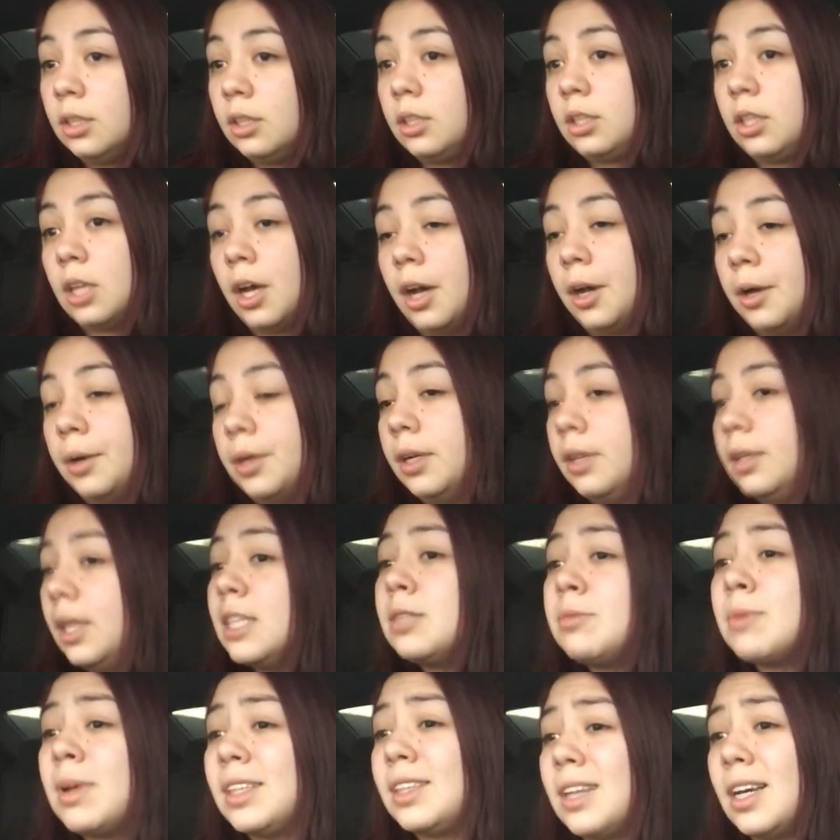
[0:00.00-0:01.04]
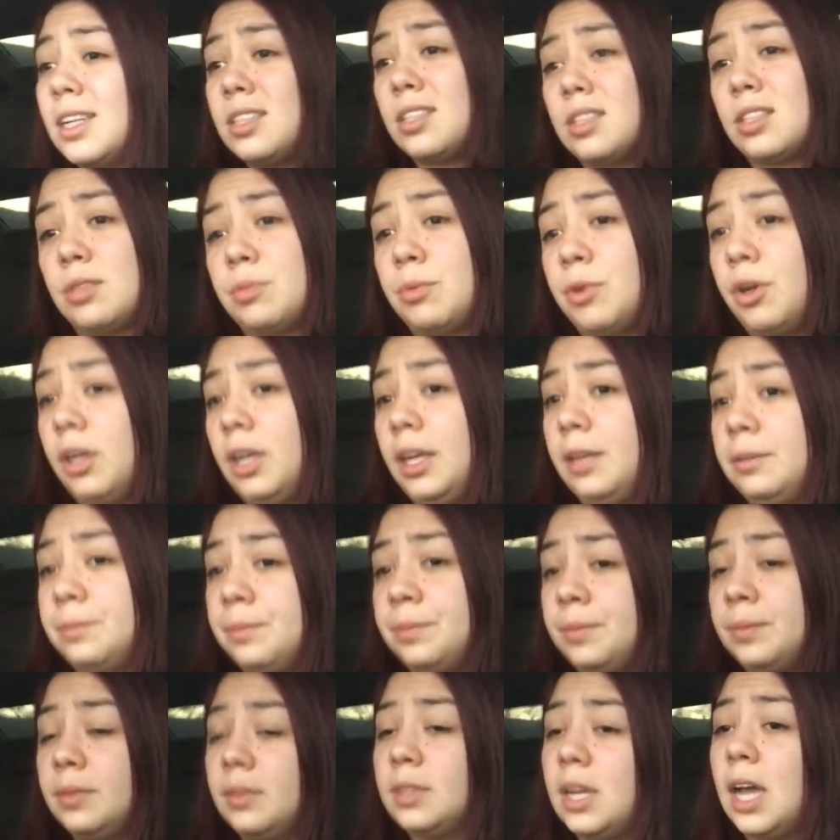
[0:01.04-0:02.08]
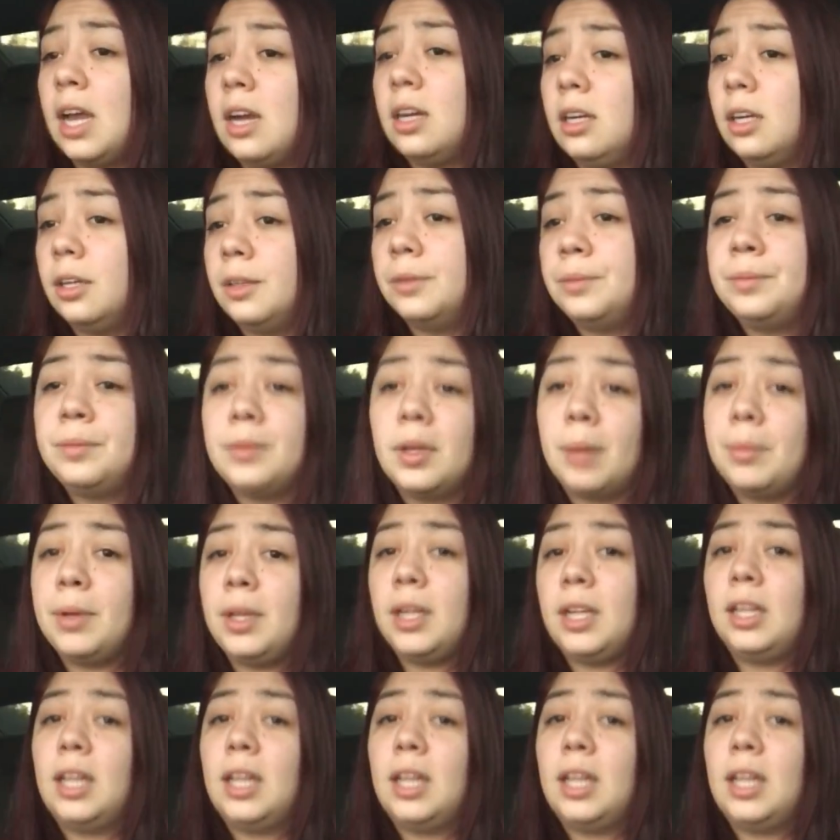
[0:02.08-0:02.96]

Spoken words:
So that's my thoughts this morning. I don't know. I